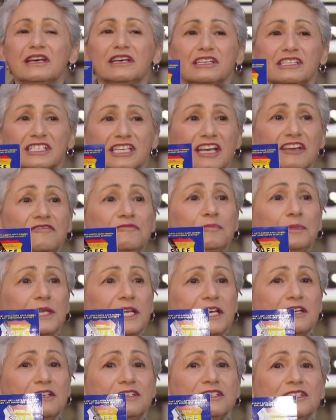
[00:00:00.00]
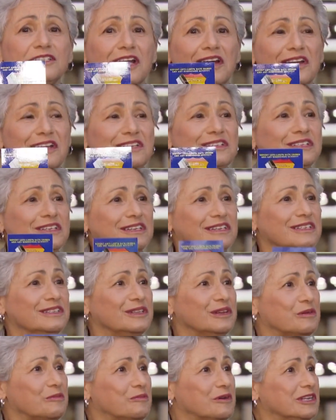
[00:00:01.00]
safe place signs in
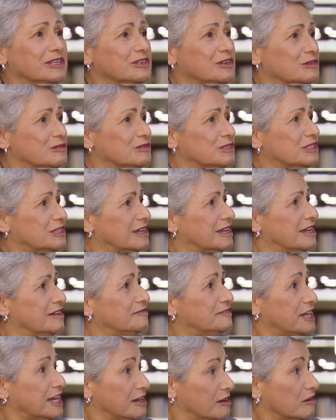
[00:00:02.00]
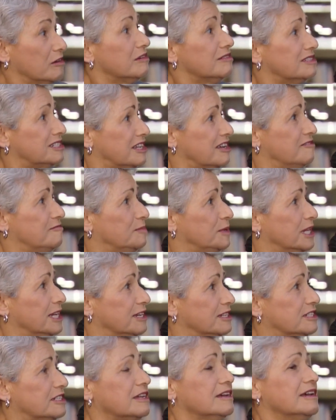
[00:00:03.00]
their windows if they are a safe
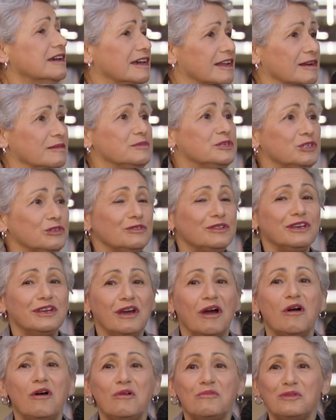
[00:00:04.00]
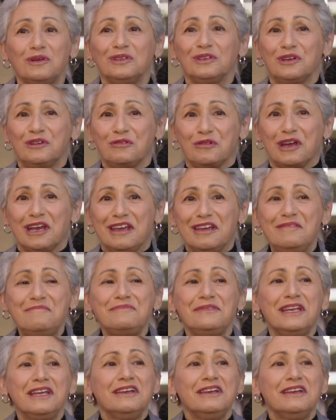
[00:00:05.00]
place, and I'm sure they all will agree,